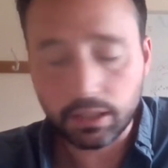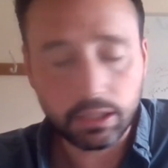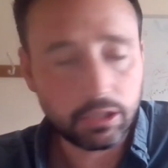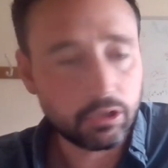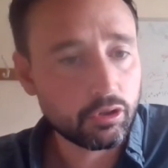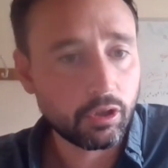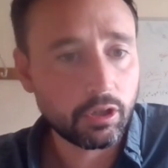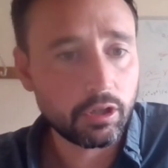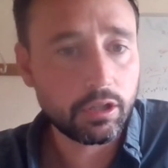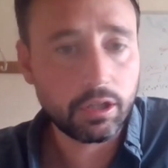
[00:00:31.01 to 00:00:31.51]
He
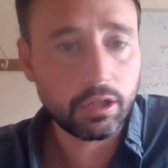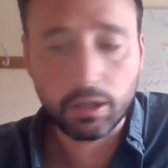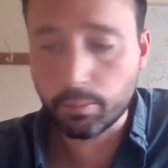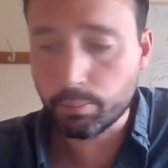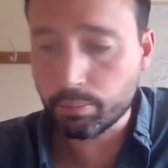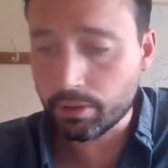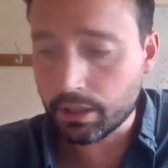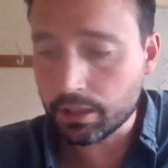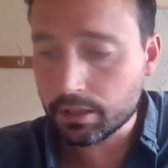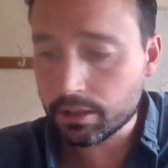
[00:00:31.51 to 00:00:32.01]
joined the
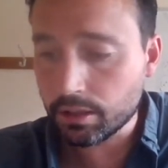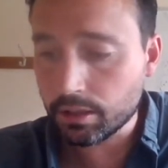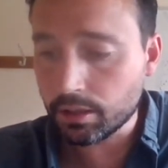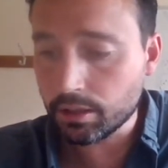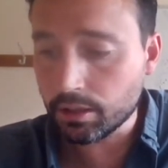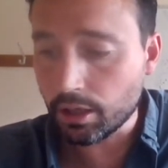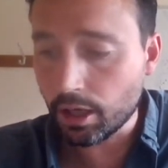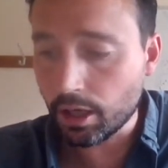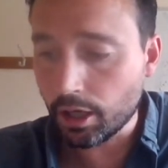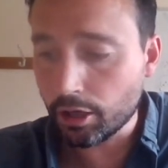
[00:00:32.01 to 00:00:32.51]
Princeton
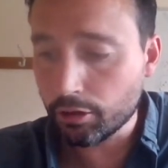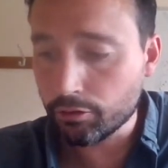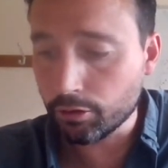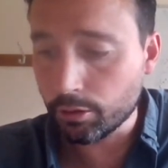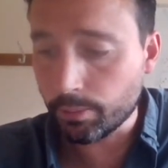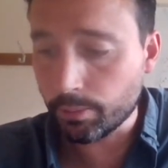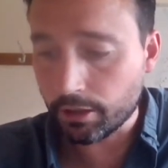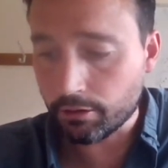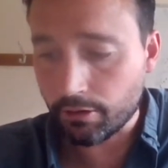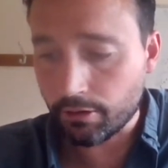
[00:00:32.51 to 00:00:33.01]

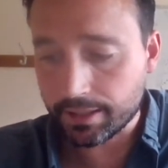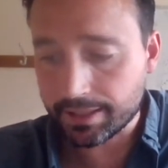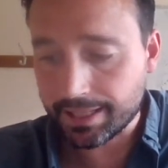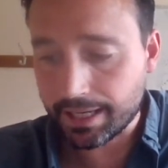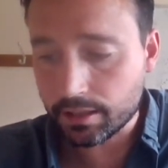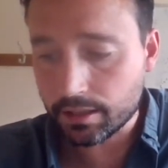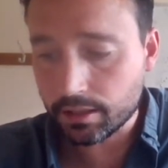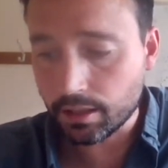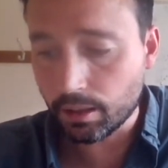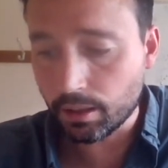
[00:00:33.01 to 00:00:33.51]
group at Gran
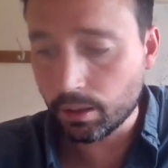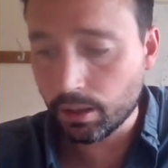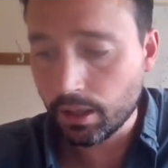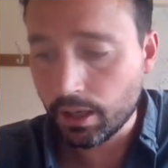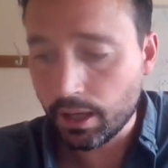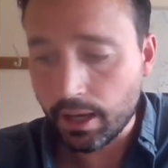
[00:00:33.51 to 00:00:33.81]
Sasso,